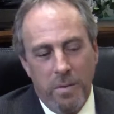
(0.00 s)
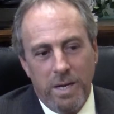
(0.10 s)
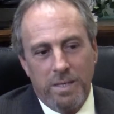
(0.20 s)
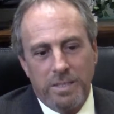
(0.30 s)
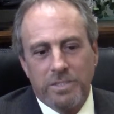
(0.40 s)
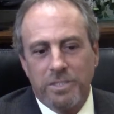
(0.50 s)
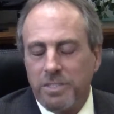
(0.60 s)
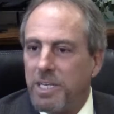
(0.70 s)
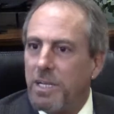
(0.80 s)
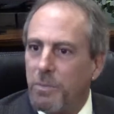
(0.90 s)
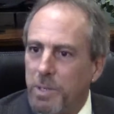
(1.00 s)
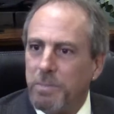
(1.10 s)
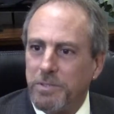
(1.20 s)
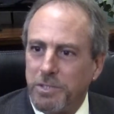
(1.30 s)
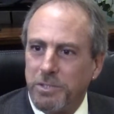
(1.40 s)
Well, it's going to take a
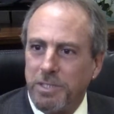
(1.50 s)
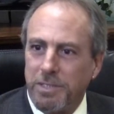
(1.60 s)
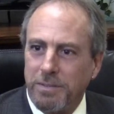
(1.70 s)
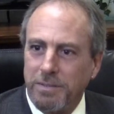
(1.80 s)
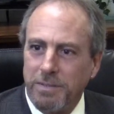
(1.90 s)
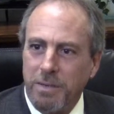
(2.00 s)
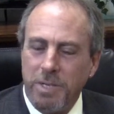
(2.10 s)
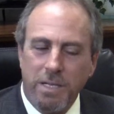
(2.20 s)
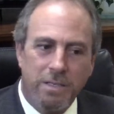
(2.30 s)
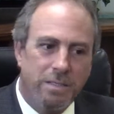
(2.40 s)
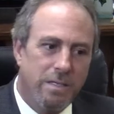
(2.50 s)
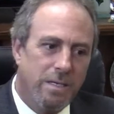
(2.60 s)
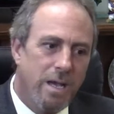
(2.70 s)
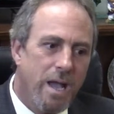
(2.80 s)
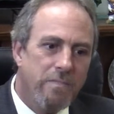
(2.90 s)
reposition. I mean,
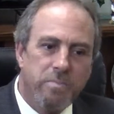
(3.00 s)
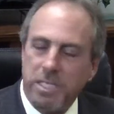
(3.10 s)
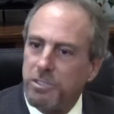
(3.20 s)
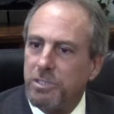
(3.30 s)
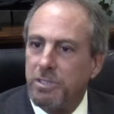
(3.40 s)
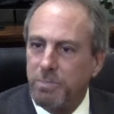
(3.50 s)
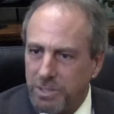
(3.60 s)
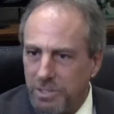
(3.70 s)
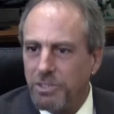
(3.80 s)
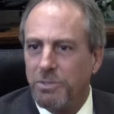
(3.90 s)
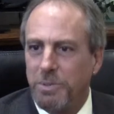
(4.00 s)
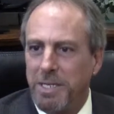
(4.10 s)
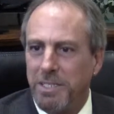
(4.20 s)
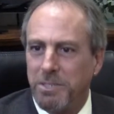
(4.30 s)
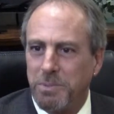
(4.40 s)
I've mentioned it, but this is
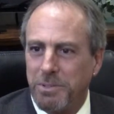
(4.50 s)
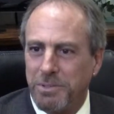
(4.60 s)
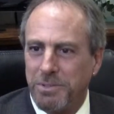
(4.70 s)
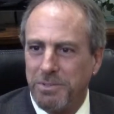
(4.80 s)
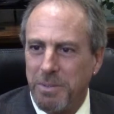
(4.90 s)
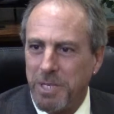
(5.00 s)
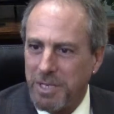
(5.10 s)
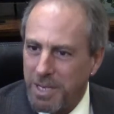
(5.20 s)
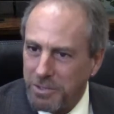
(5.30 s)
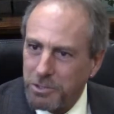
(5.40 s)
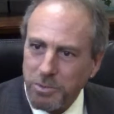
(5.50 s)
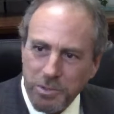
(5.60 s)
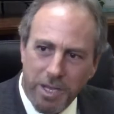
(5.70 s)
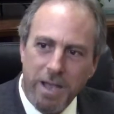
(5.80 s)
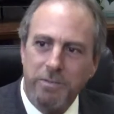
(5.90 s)
Randy's personal. I mean, council
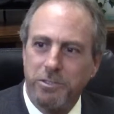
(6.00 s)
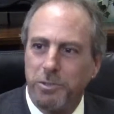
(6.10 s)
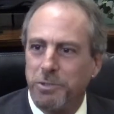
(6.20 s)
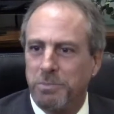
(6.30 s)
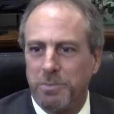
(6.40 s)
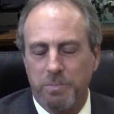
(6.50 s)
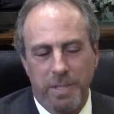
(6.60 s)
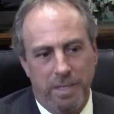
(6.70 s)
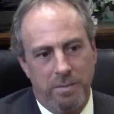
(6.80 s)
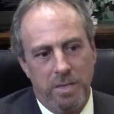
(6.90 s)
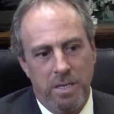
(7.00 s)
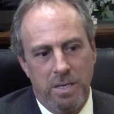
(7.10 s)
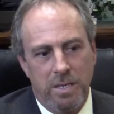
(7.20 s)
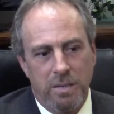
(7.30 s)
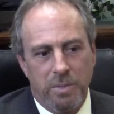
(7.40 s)
will have its wholesome debate.
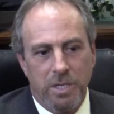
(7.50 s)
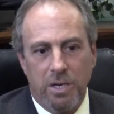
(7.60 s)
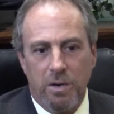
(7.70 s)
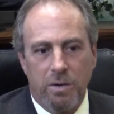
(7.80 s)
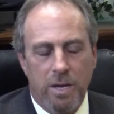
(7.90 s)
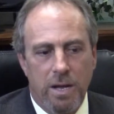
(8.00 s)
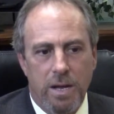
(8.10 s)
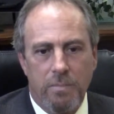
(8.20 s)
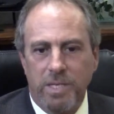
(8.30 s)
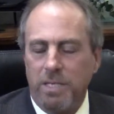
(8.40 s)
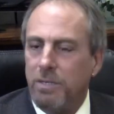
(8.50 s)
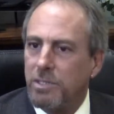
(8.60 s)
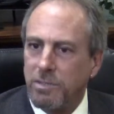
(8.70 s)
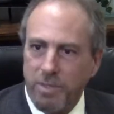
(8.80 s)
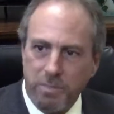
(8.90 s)
But you know, how many
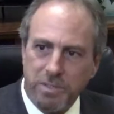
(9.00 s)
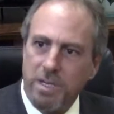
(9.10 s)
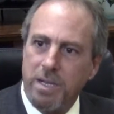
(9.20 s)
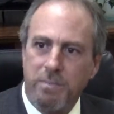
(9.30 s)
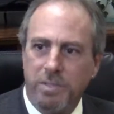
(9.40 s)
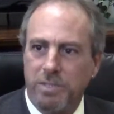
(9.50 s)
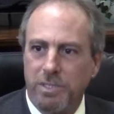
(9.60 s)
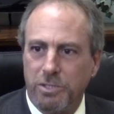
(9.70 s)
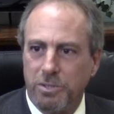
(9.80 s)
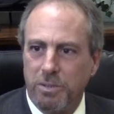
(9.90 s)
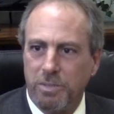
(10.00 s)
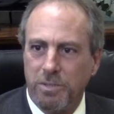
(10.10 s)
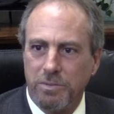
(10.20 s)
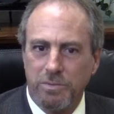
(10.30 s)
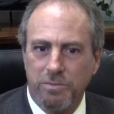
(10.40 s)
years have I been talking about the issue of
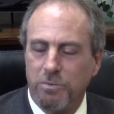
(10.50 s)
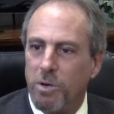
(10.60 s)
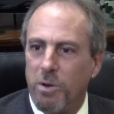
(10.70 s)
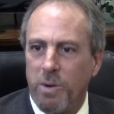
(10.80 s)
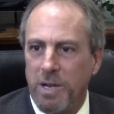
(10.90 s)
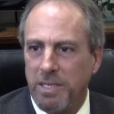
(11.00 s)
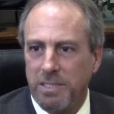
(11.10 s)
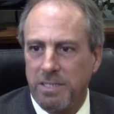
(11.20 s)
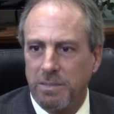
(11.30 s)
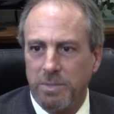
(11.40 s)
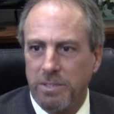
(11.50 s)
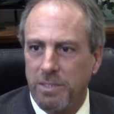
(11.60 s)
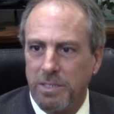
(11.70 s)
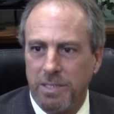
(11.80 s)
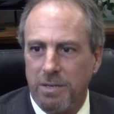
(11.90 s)
401
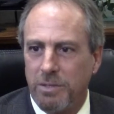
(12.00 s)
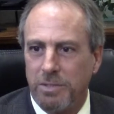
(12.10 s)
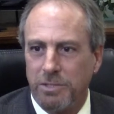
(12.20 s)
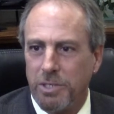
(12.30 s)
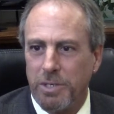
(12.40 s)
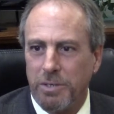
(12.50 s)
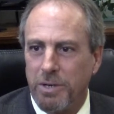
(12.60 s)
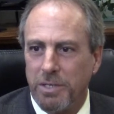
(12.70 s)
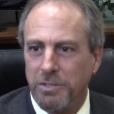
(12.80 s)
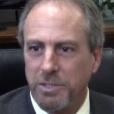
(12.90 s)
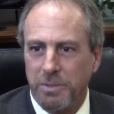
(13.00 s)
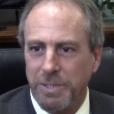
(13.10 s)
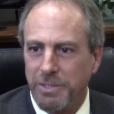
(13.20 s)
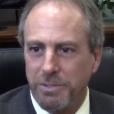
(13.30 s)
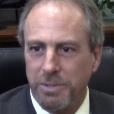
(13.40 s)
accessibility down Charing Cross and
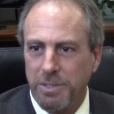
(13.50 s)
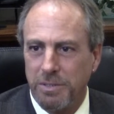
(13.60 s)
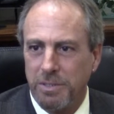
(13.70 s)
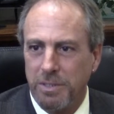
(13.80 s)
Queen Street?